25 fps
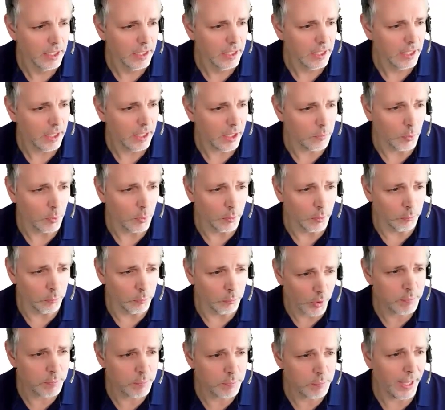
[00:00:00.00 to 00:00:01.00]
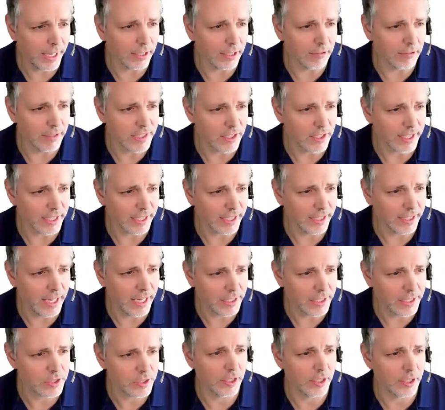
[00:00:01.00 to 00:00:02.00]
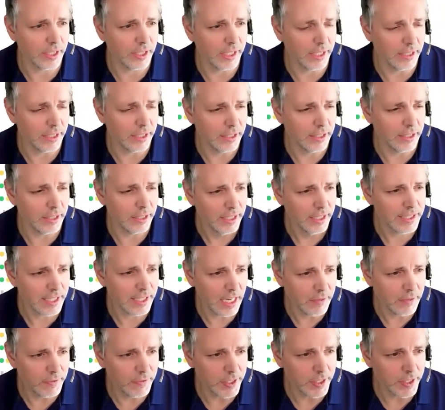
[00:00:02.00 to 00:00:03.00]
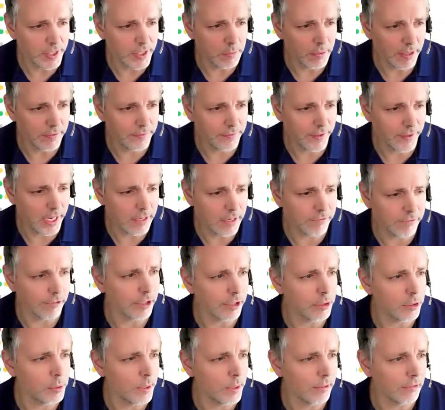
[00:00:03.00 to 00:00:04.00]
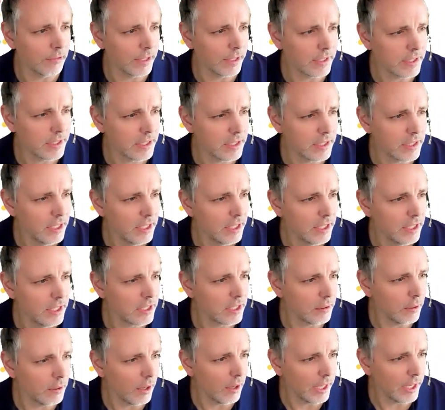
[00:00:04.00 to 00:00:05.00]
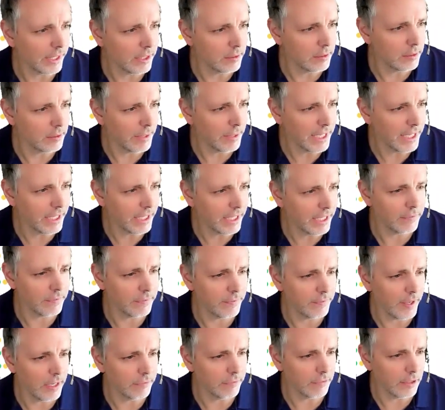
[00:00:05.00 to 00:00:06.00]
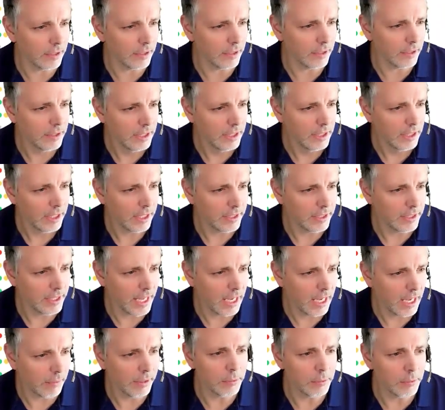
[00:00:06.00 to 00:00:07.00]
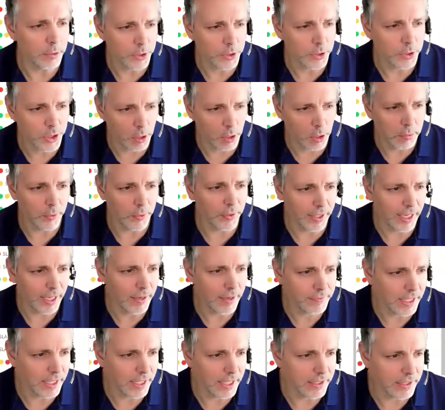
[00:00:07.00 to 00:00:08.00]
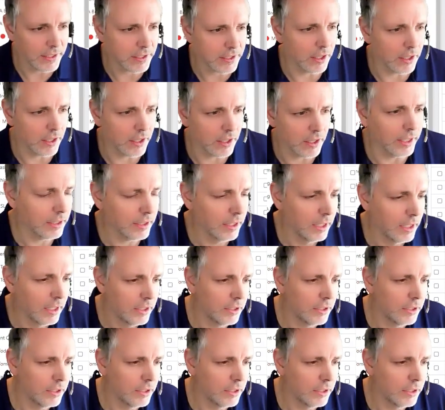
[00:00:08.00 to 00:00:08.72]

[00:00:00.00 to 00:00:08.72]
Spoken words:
And what's better is I can actually save it to my favorite queries. So I can make it a favorite, and now it will show up on the left-hand side.